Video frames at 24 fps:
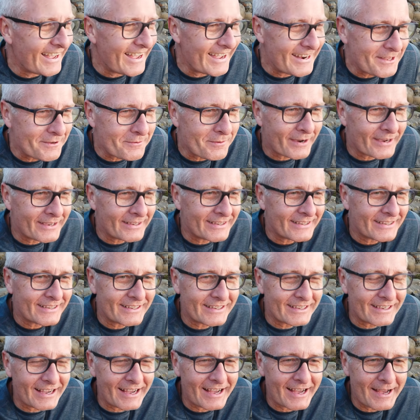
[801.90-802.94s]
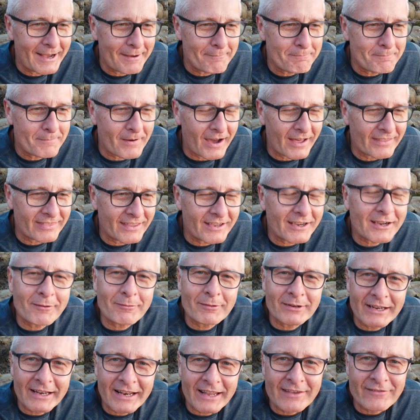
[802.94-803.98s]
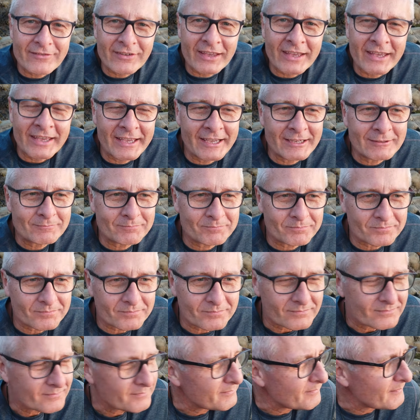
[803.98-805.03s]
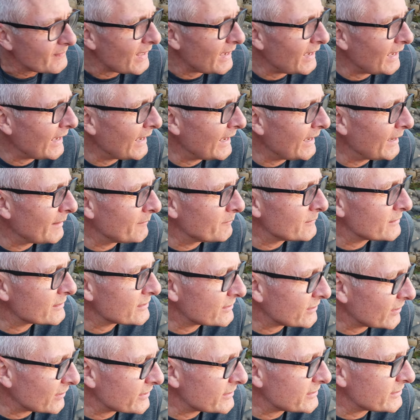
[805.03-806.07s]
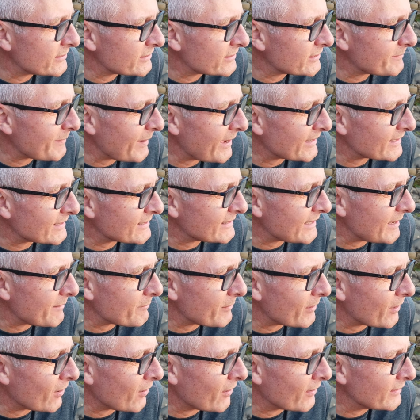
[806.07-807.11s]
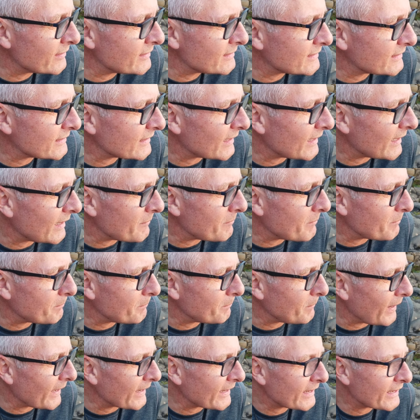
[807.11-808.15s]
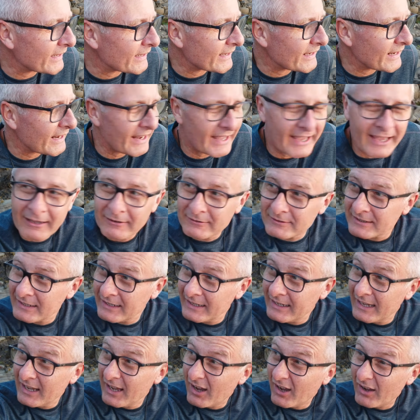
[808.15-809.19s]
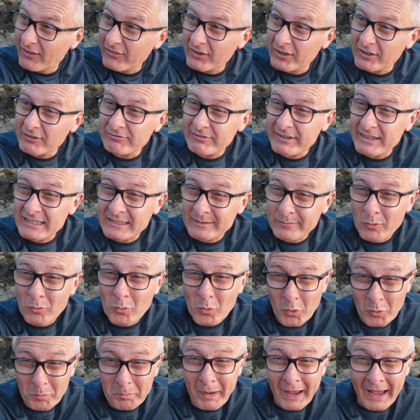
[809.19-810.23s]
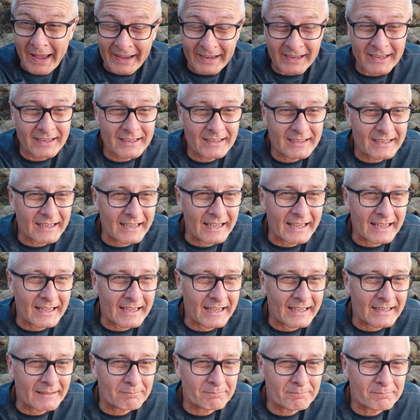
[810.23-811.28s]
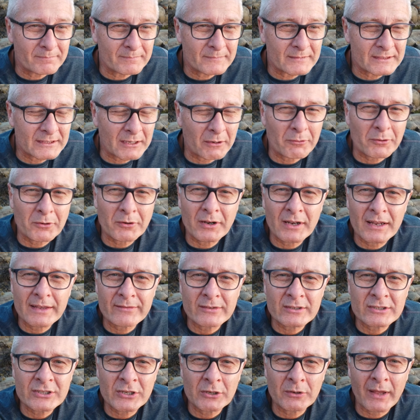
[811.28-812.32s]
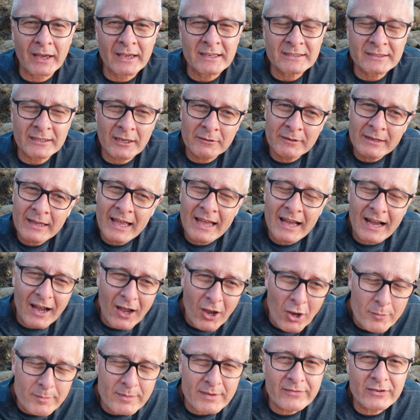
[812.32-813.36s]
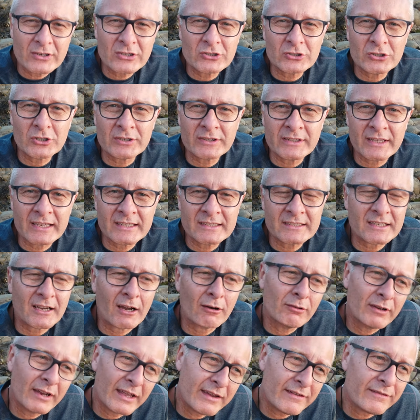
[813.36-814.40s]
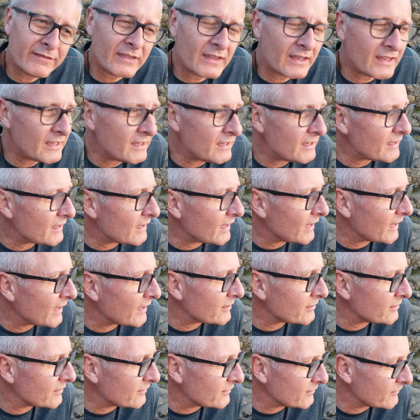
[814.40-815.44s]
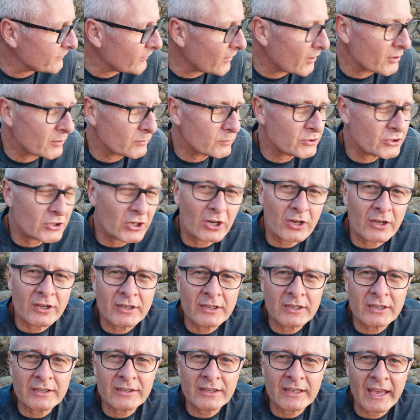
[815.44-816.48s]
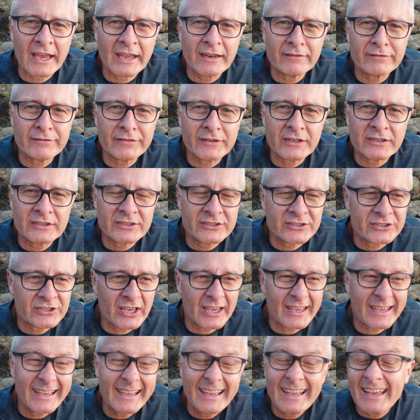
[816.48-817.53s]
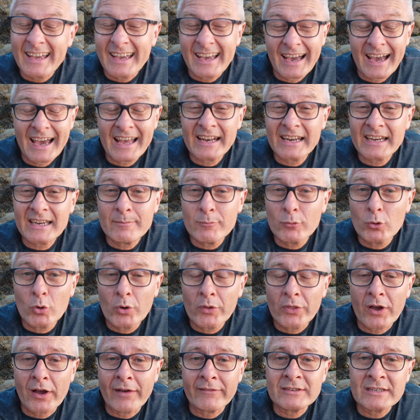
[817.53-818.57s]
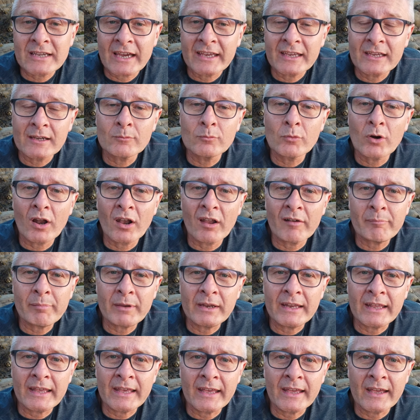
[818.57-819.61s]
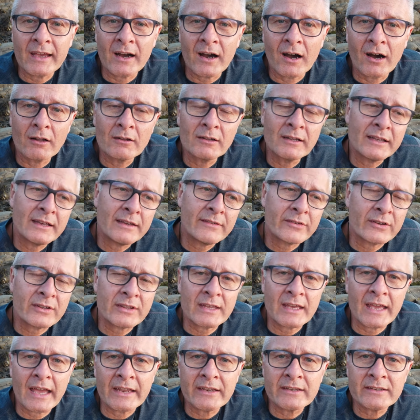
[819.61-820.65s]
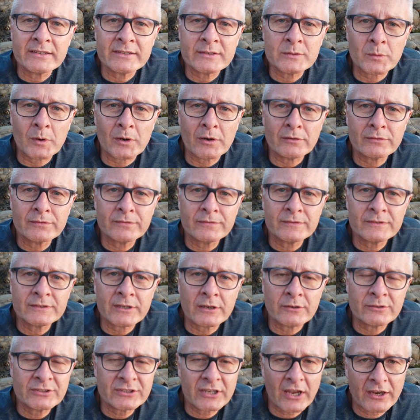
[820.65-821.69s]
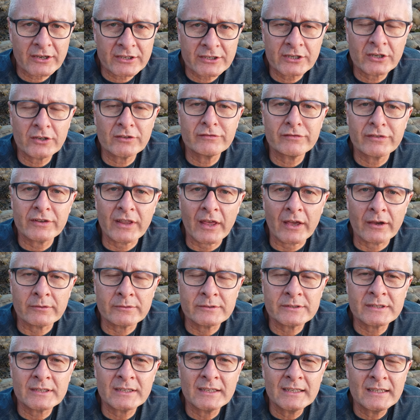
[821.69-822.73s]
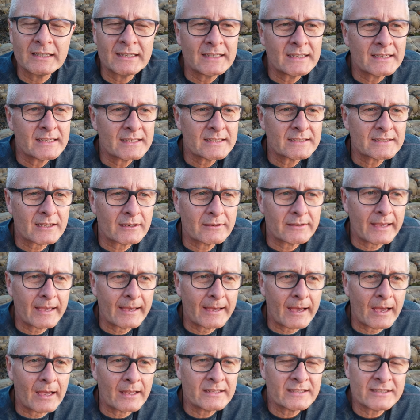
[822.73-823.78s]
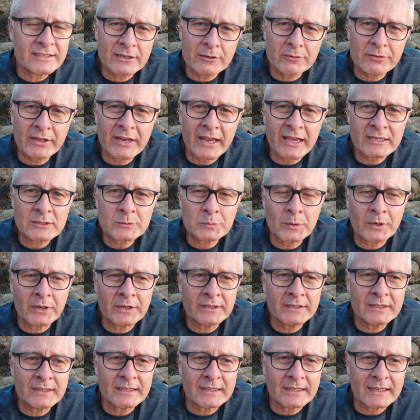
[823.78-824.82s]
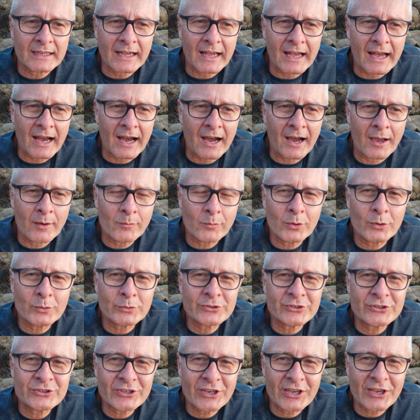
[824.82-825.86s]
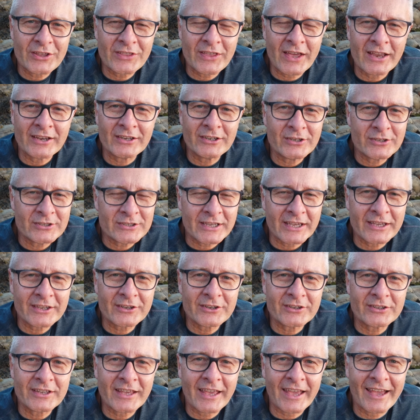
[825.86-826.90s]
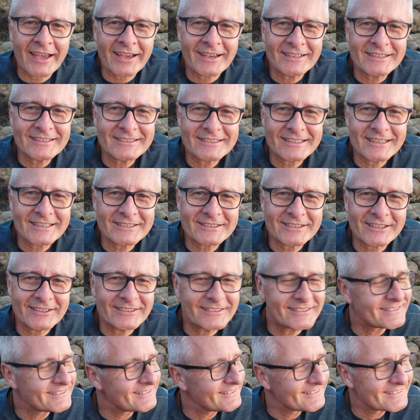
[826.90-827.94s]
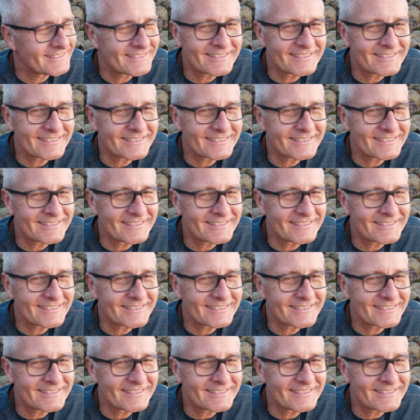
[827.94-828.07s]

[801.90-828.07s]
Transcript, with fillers: Anyway, um, I think I'm going to leave it here. Um, the sun is just about to set behind a blanket of cloud. I've got a reasonable walk back, um, so I don't want to leave it too late. So I hope you've enjoyed this. I'll leave the uh, final shot at the end for you to see, and any more that I've taken while I've been here, I'll leave at the end as well. So stay tuned for those. So yeah, until the next one, I will see you then. You take good care. See you soon.